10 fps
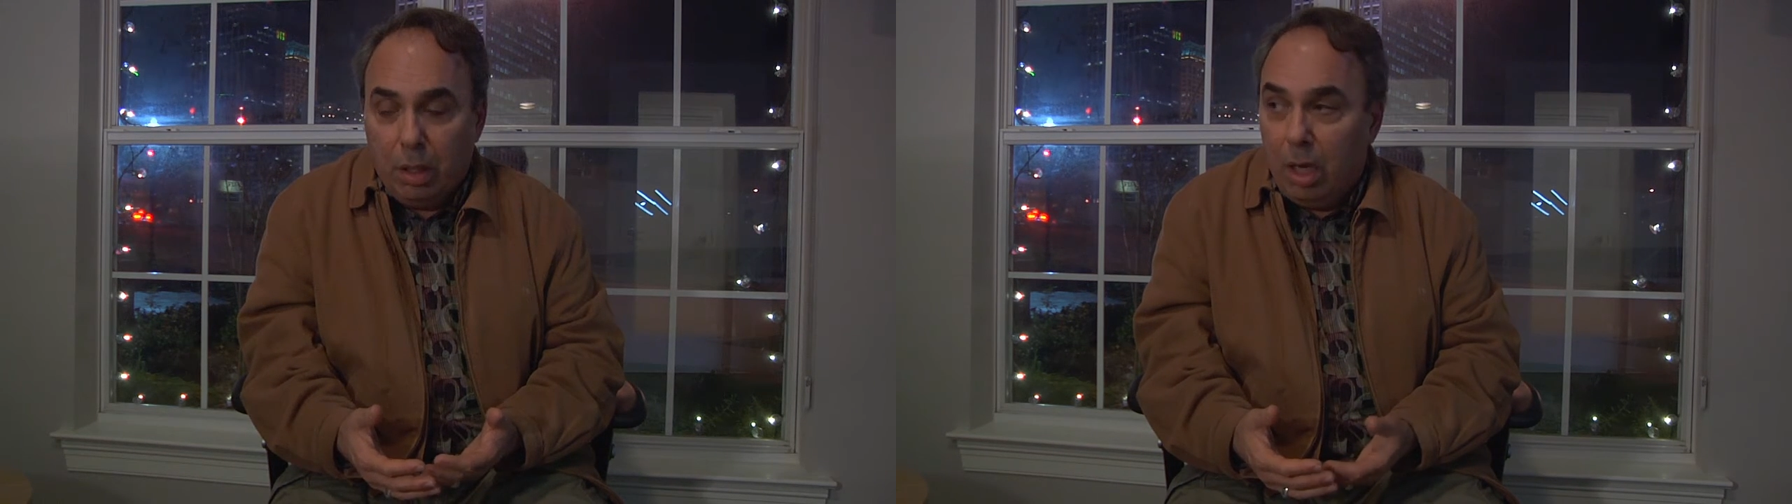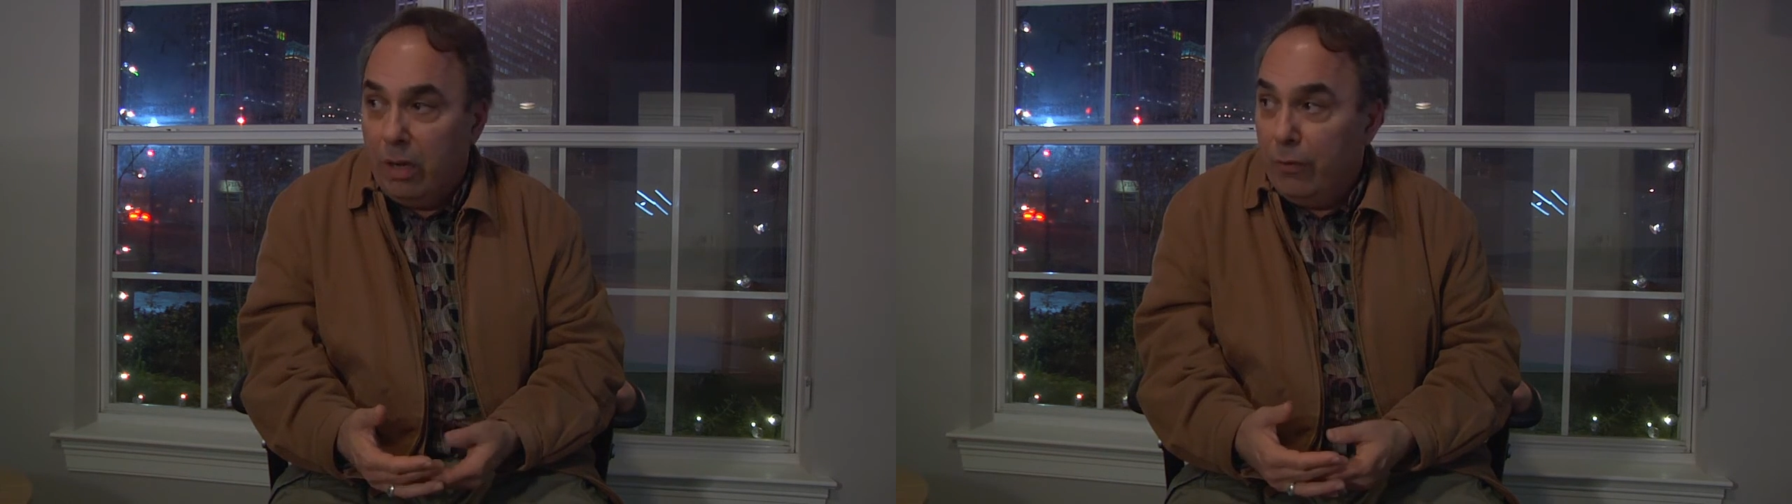
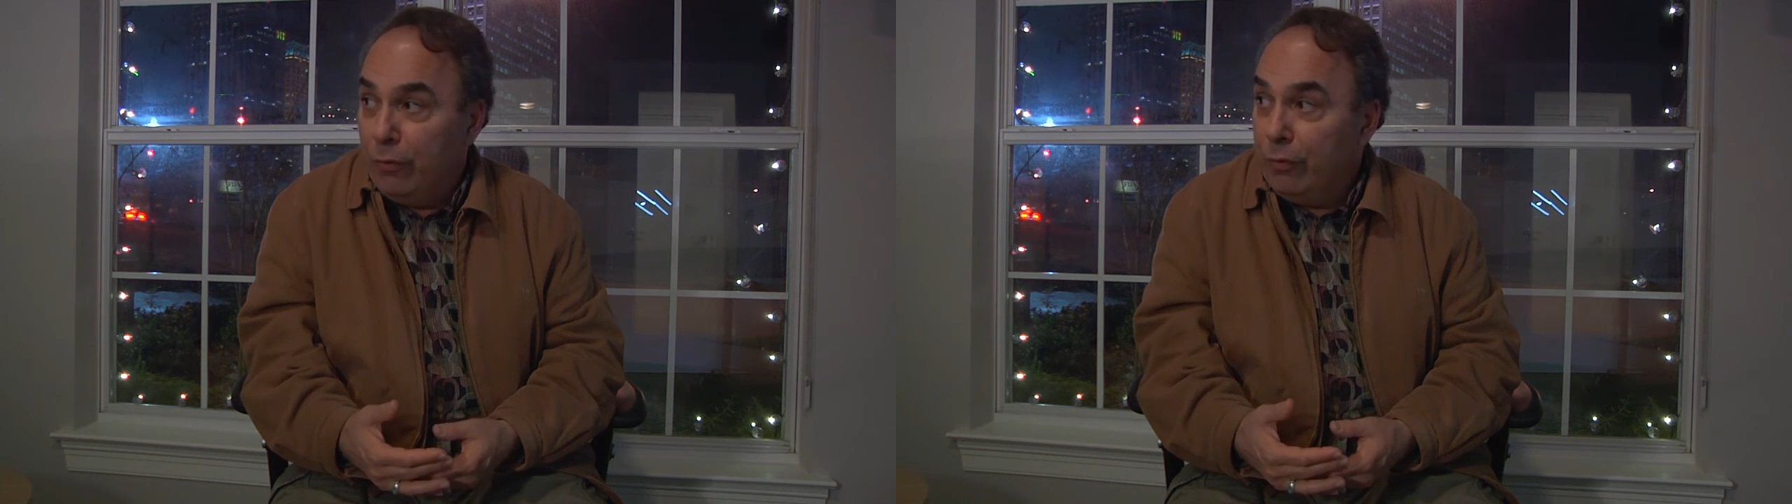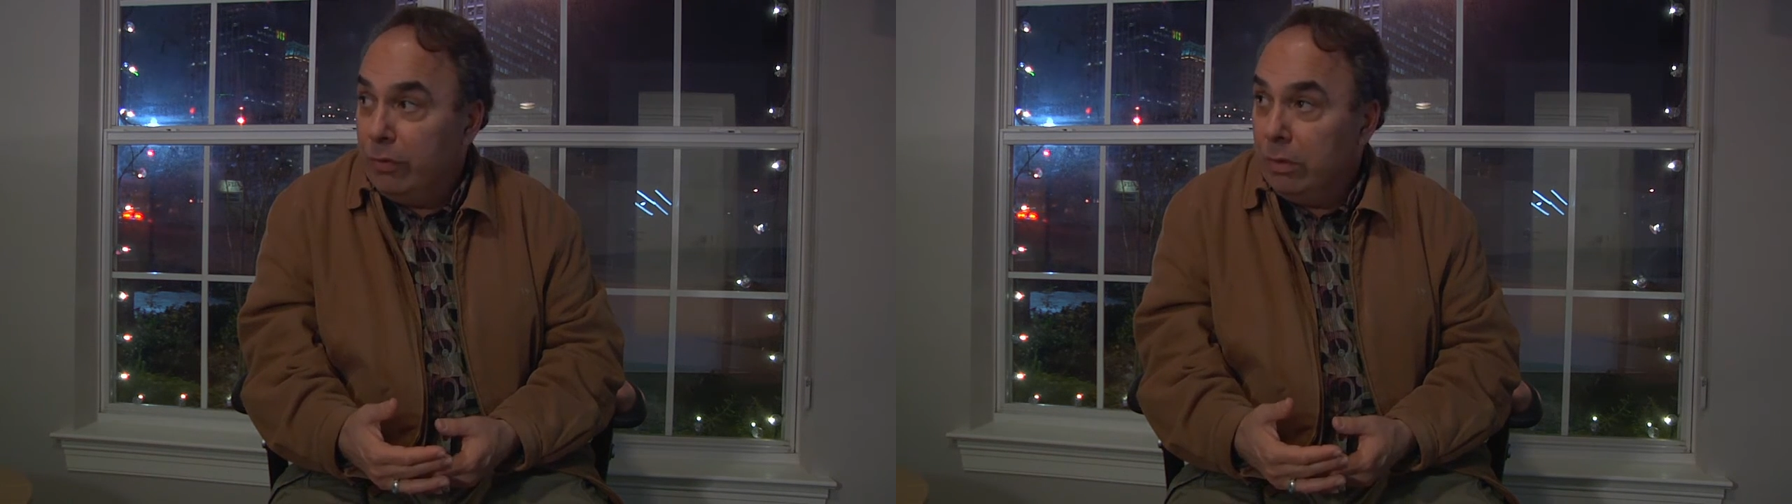
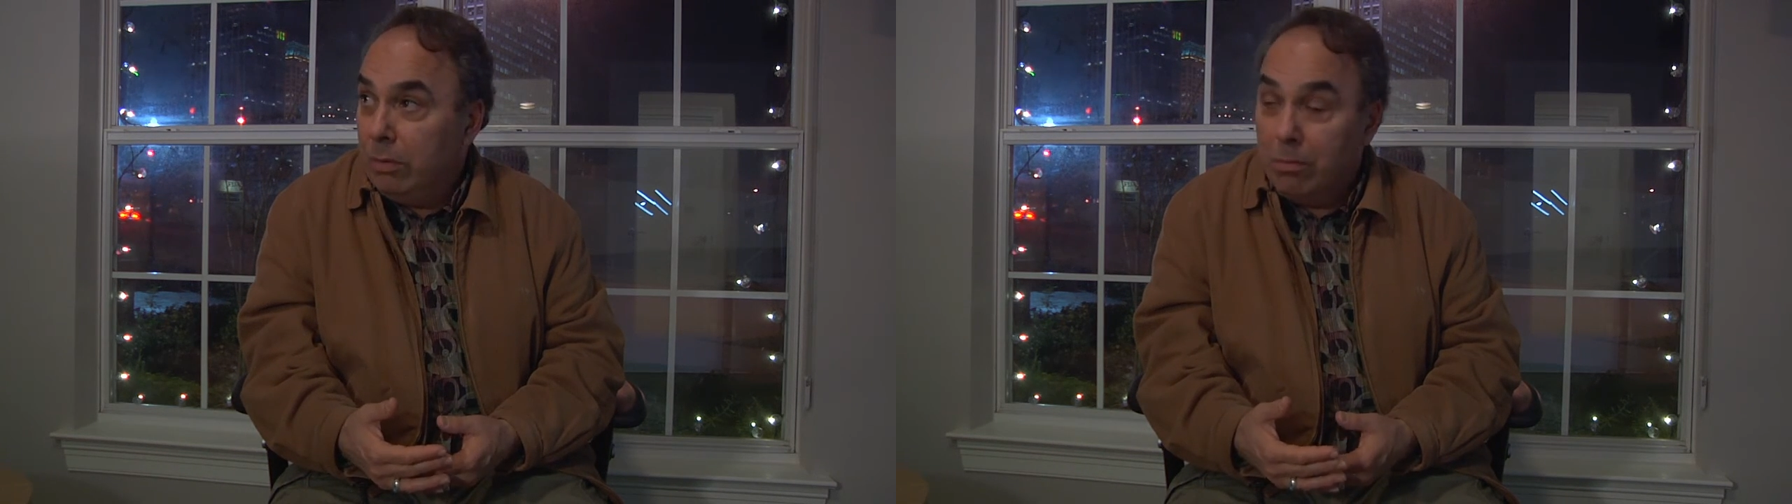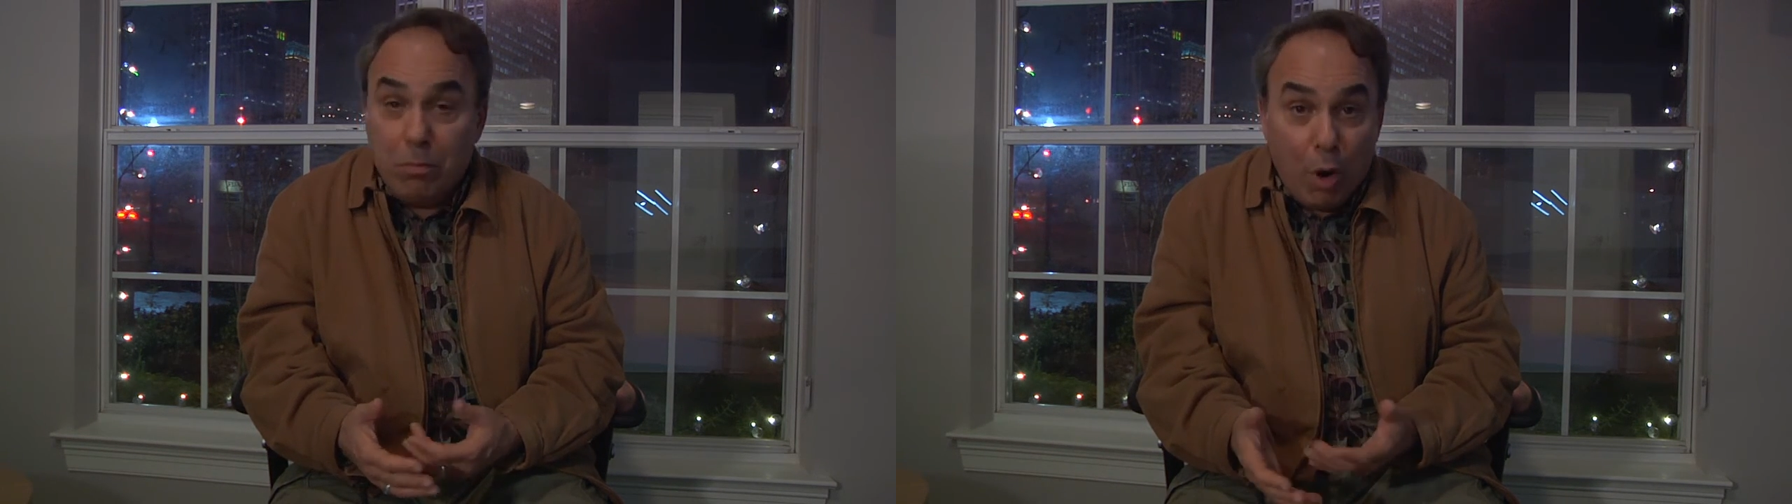
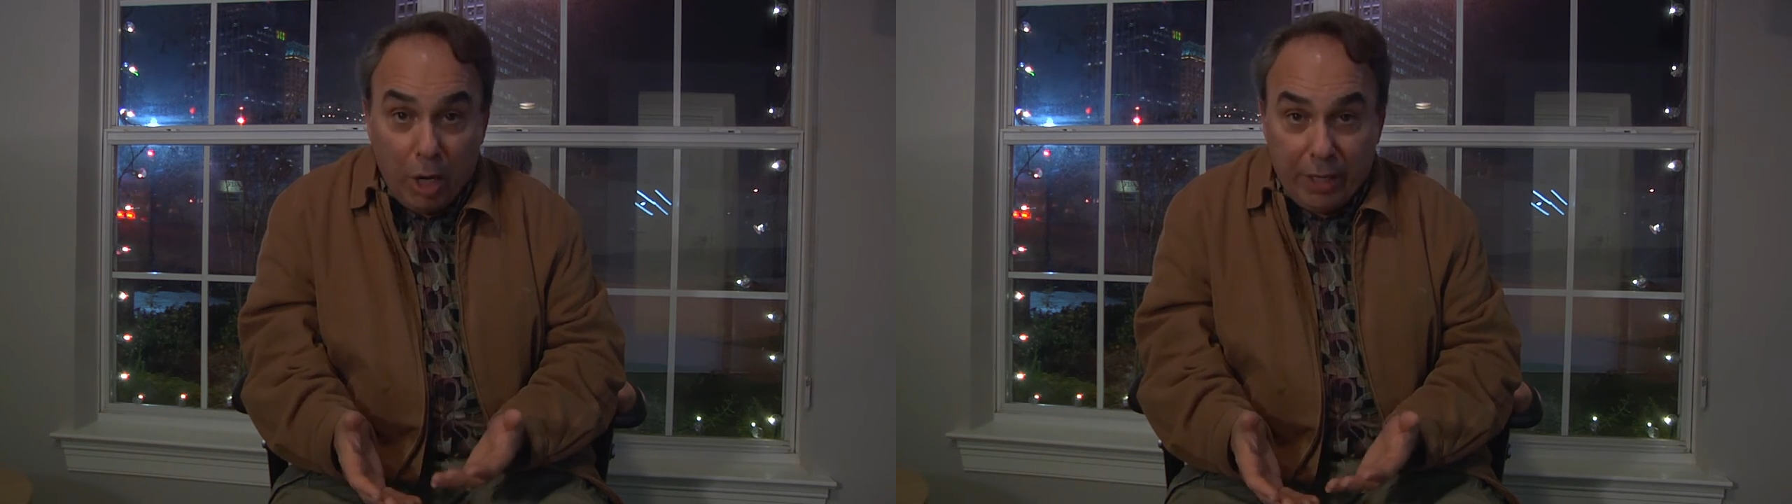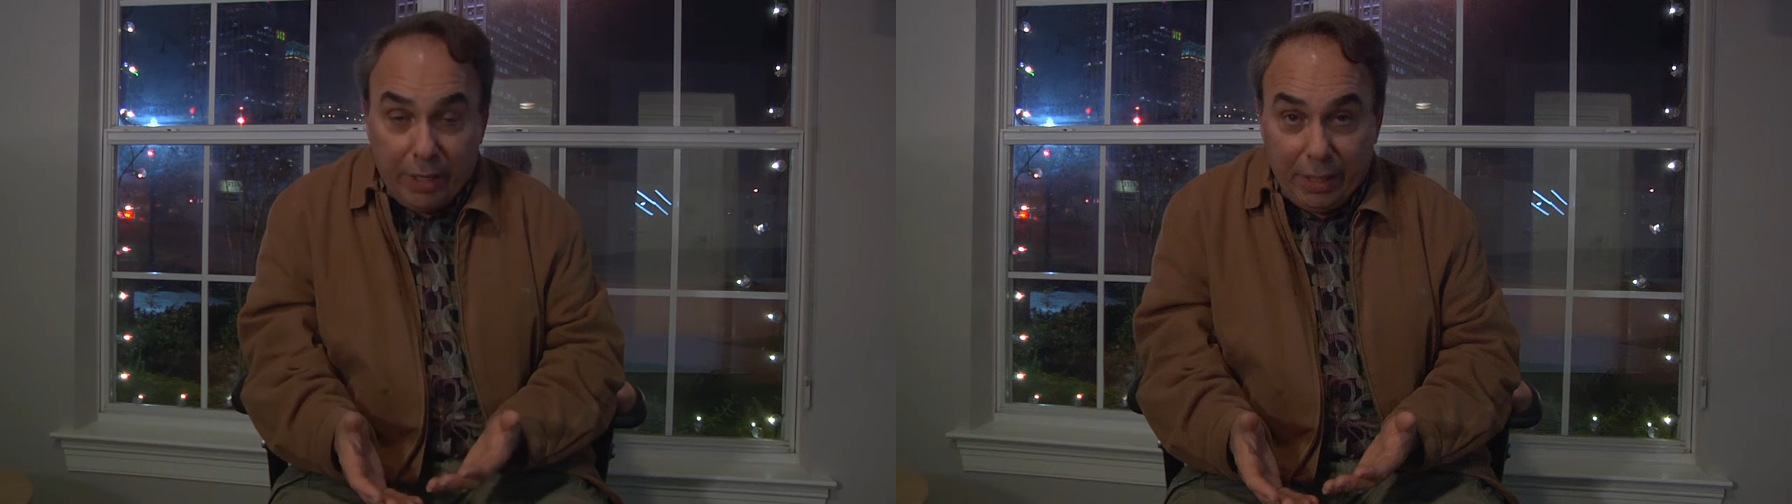of
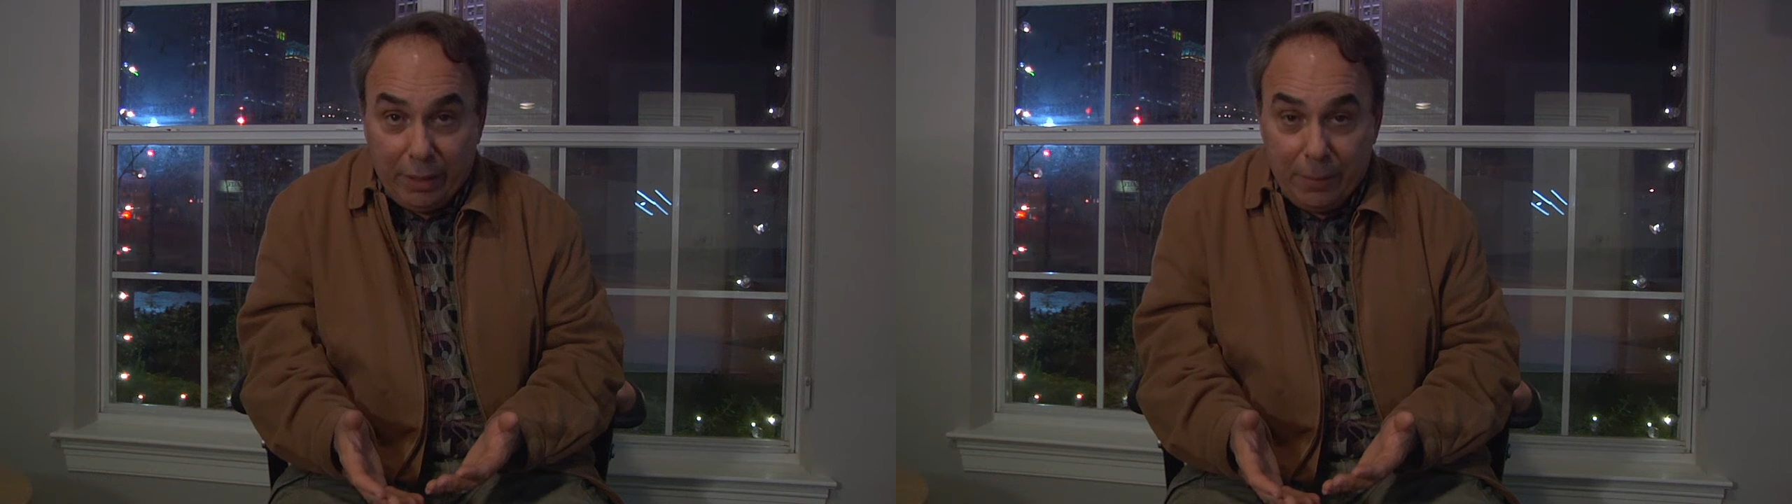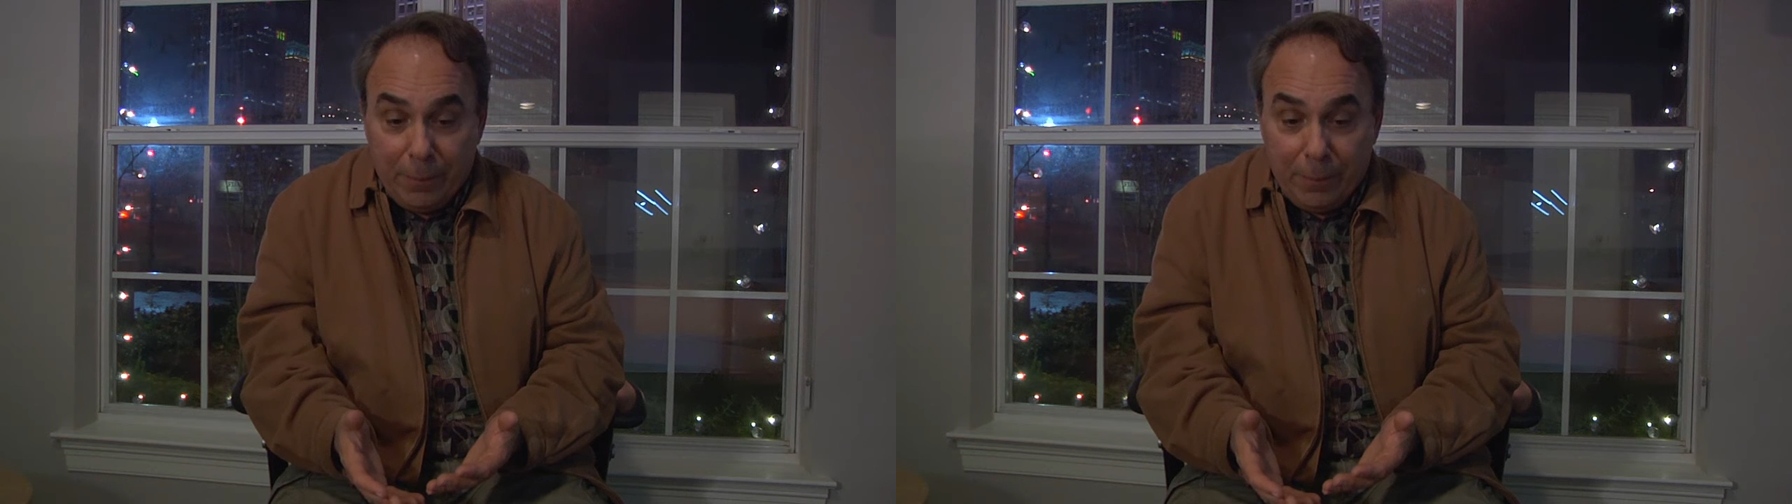marketing.